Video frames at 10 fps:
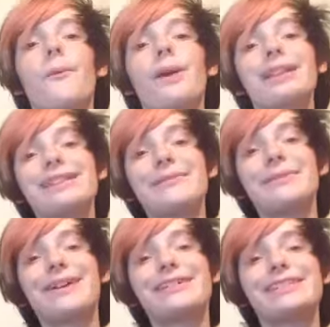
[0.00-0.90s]
What's
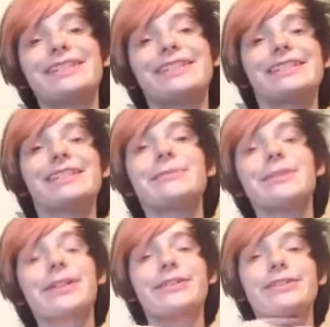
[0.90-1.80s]
up, ghosties? This is
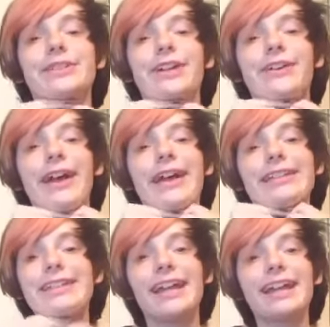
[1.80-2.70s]
Ghostio,
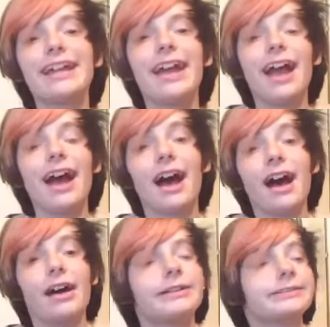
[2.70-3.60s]
and today
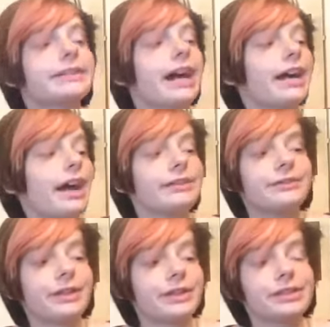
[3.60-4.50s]

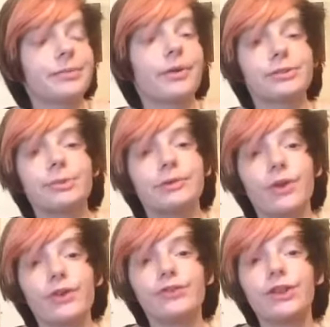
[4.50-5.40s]
they're supposed to be a
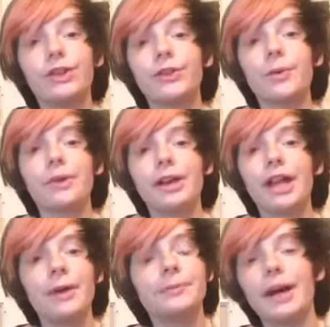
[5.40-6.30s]
roast video up right
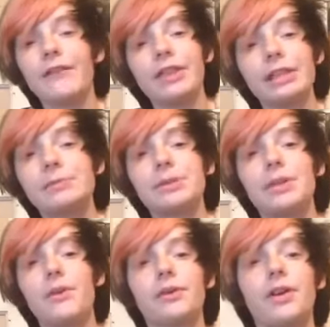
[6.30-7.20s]
now, but everything's just
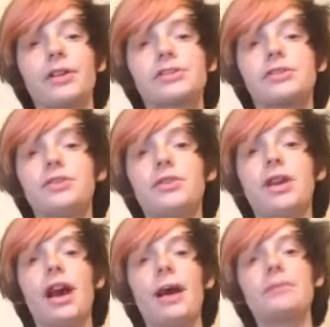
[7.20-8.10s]
going wrong. So you know
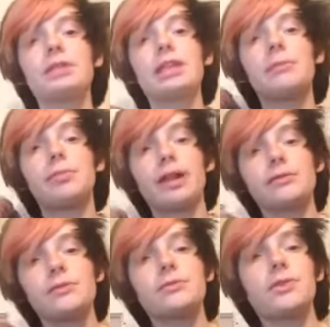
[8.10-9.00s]
what? I'm gonna take a
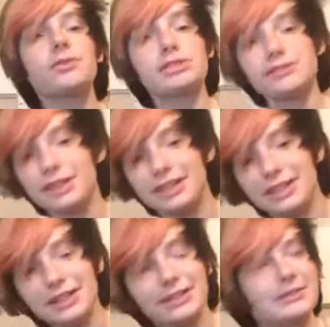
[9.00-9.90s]
break from the roast
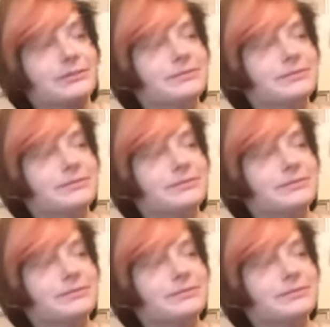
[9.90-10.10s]
video.